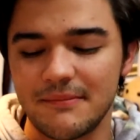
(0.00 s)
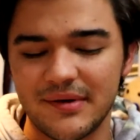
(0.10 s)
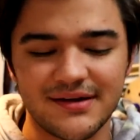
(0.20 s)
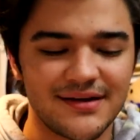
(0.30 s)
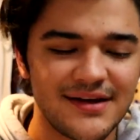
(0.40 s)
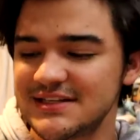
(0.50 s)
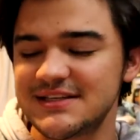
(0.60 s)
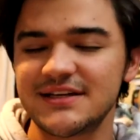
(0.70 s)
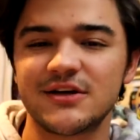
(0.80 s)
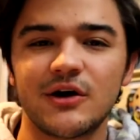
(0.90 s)
But she
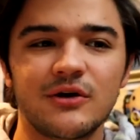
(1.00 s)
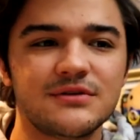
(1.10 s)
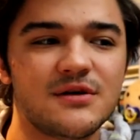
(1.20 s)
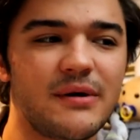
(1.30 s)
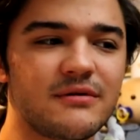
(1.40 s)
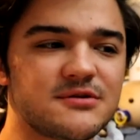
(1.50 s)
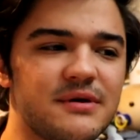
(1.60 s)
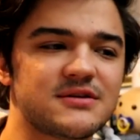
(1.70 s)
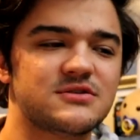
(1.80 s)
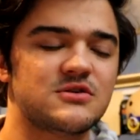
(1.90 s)
did go to pay
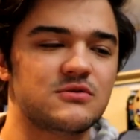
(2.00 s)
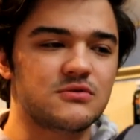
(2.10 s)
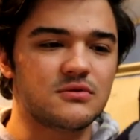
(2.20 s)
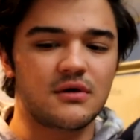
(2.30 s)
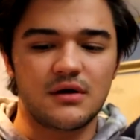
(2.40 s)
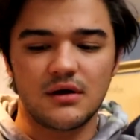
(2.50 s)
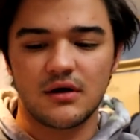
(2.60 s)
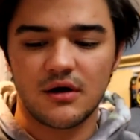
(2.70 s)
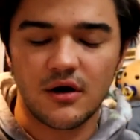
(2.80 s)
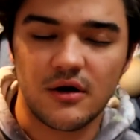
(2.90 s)
respects to
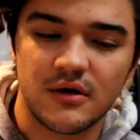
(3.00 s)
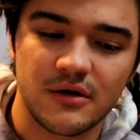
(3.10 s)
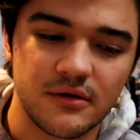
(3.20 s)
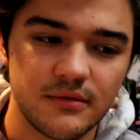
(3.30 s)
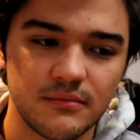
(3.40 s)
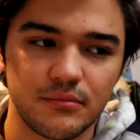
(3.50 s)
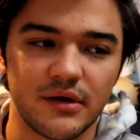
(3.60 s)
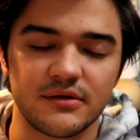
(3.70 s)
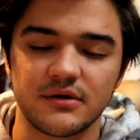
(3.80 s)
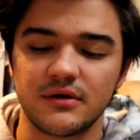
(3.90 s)
her
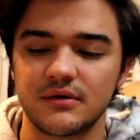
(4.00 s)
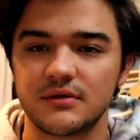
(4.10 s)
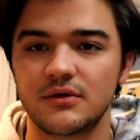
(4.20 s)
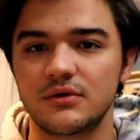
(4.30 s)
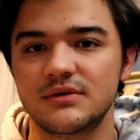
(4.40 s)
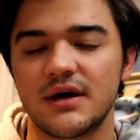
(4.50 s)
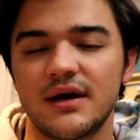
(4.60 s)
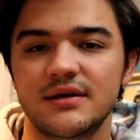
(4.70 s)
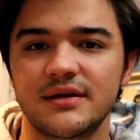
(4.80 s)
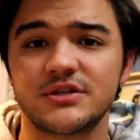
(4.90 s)
brother who died.